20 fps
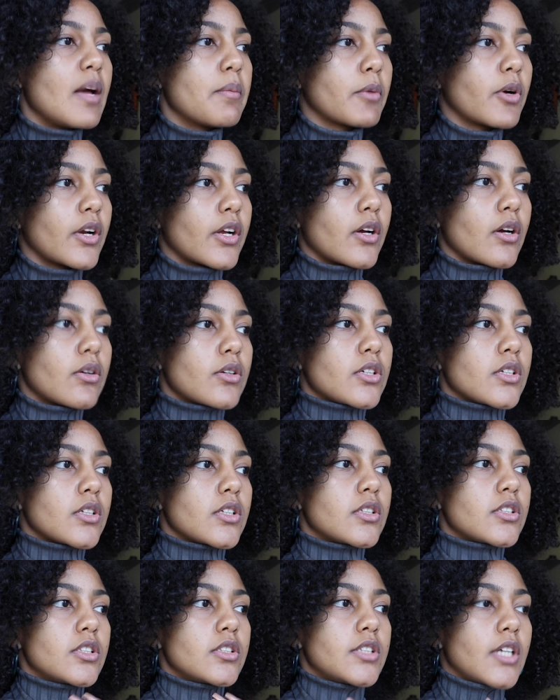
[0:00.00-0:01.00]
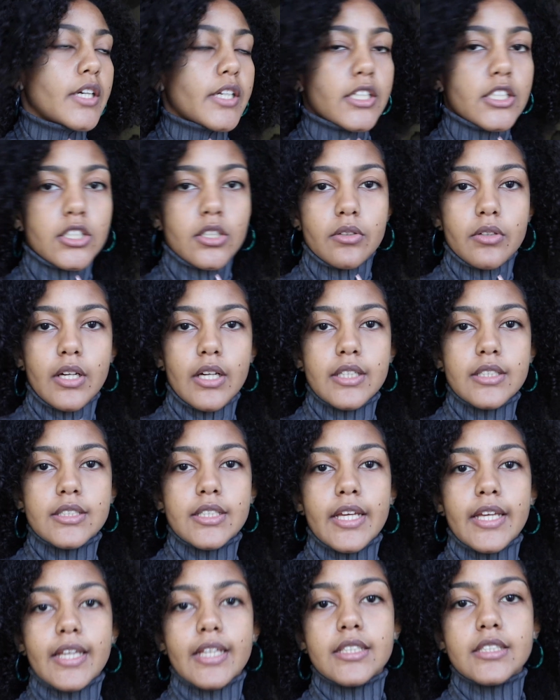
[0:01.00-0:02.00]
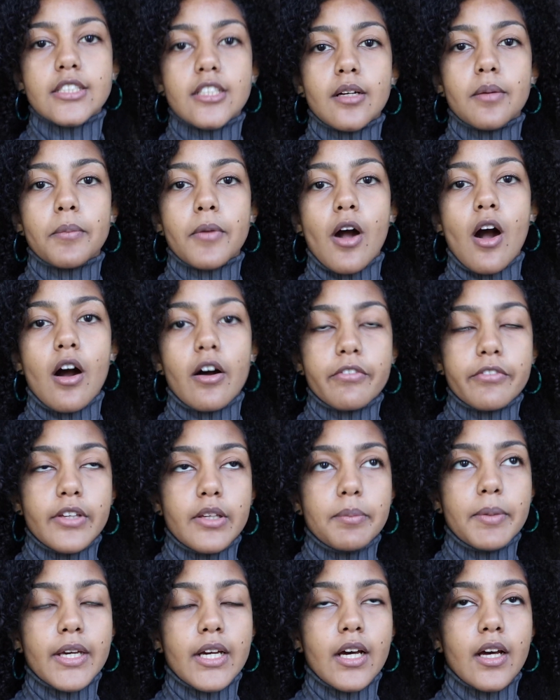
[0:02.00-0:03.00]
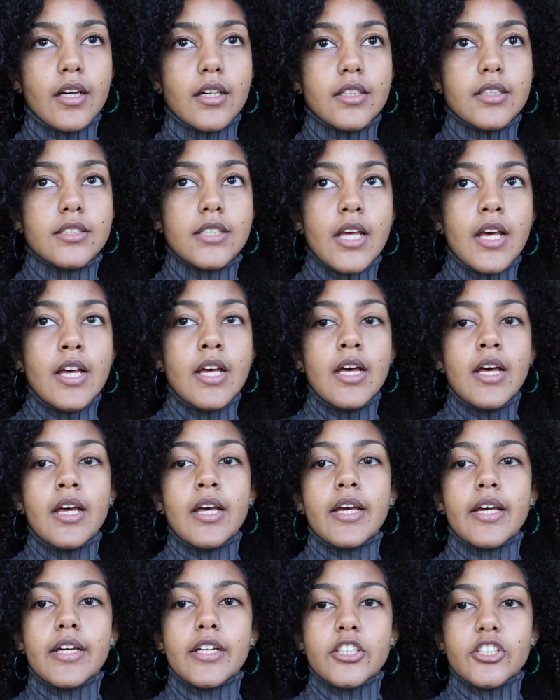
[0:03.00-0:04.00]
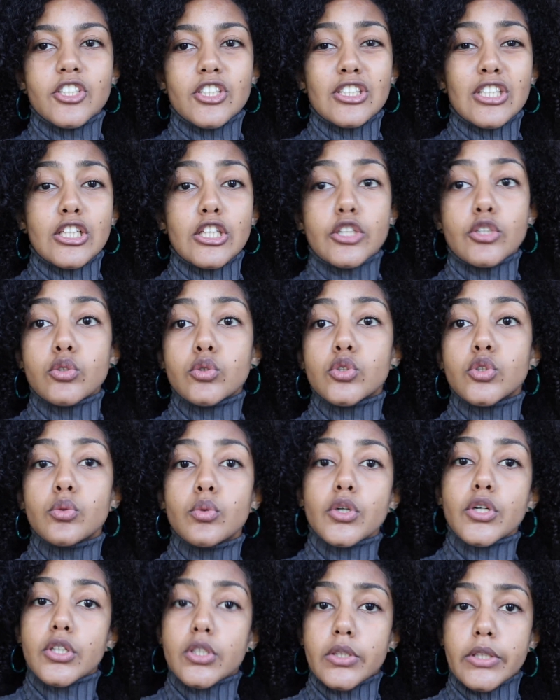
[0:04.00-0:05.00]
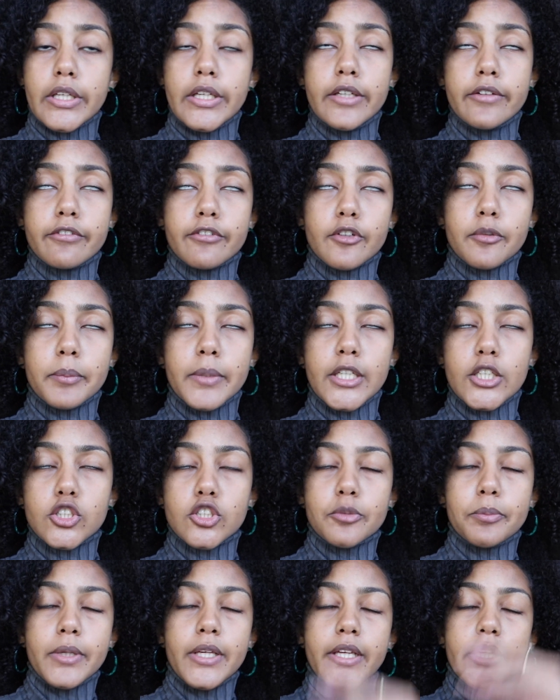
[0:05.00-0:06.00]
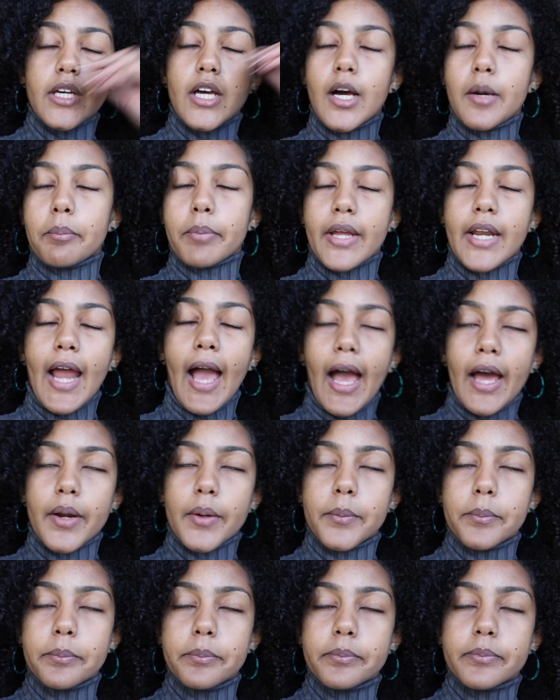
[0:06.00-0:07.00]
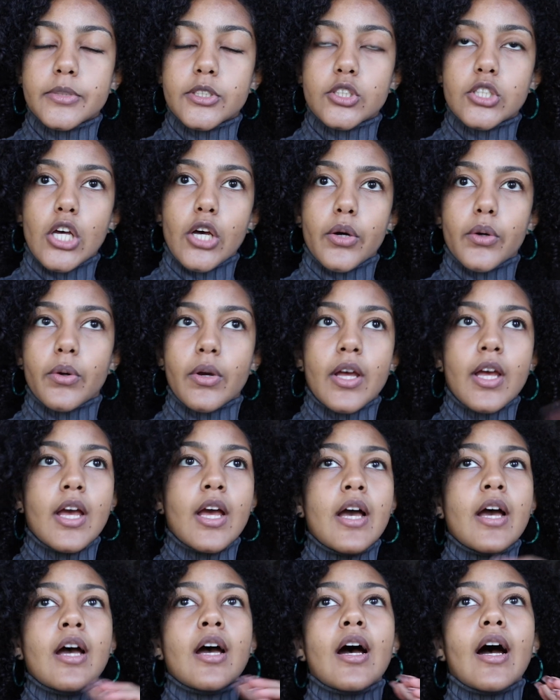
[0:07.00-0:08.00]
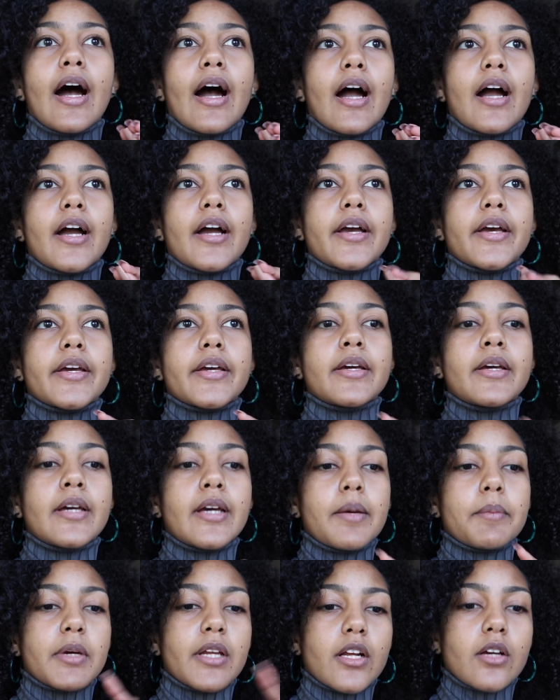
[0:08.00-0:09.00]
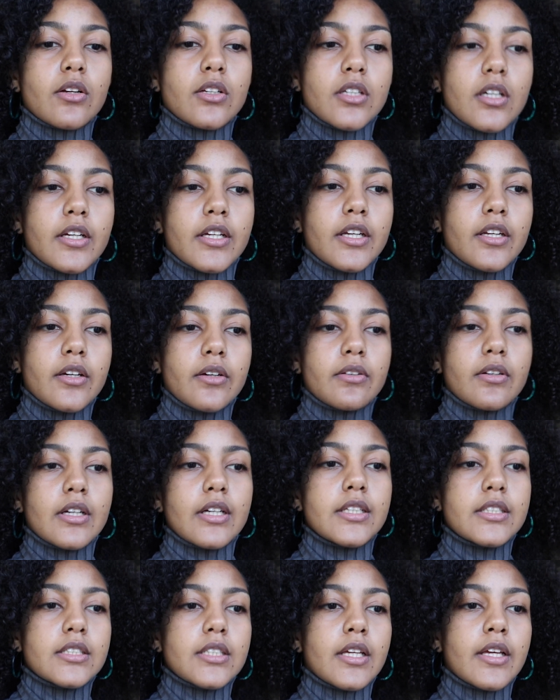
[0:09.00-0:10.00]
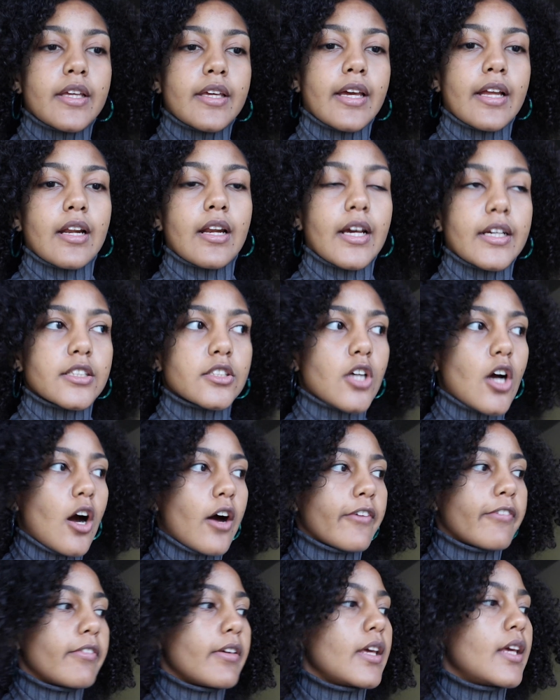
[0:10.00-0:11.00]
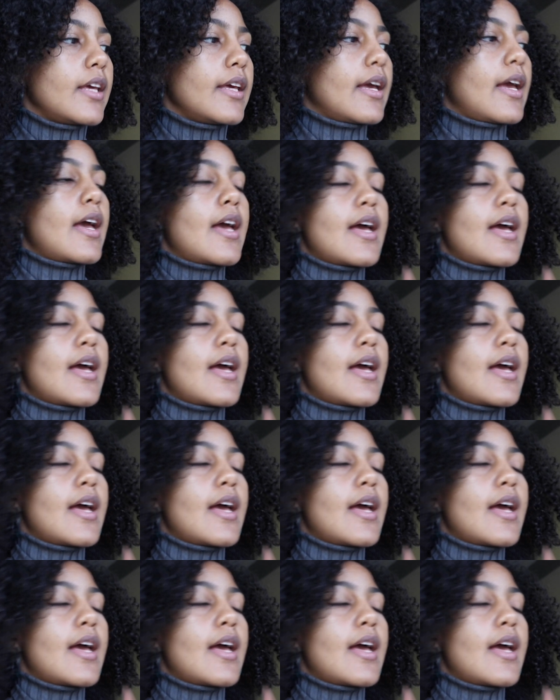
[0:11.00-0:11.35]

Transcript: I'm gonna go to Dunkin' Donuts and get some coffee because it is just a little too early for me to be up and at 'em. So I am gonna go to Dunkin' Donuts, get a nice coffee,